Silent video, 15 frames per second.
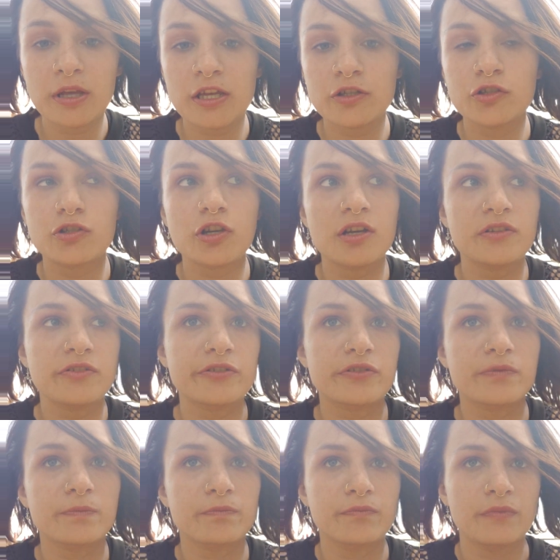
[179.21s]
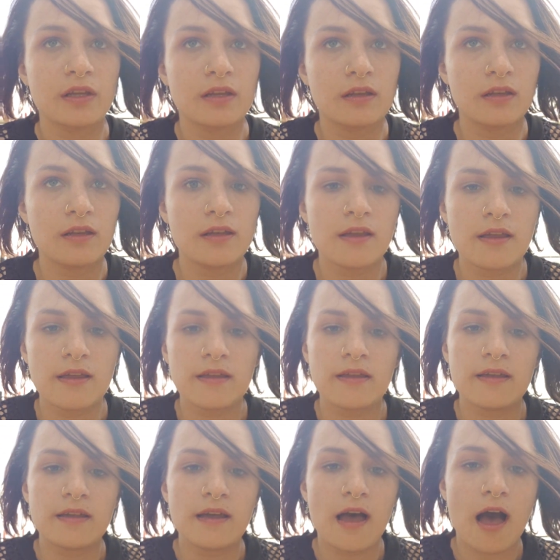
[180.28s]
It's just
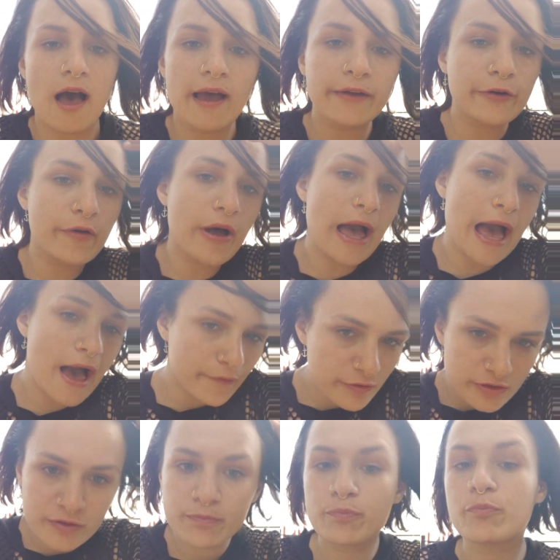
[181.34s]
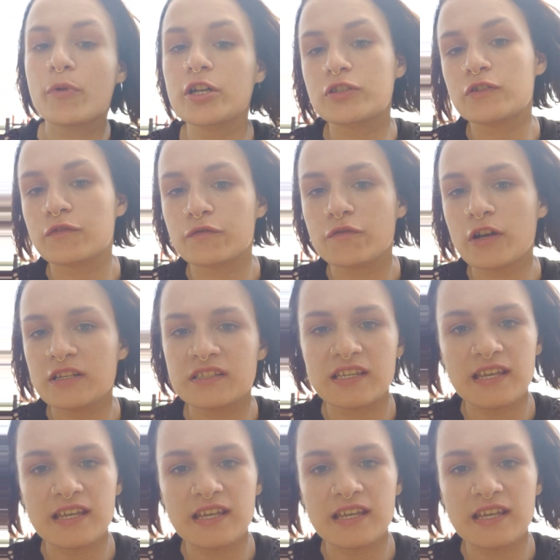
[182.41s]
I don't have as much friends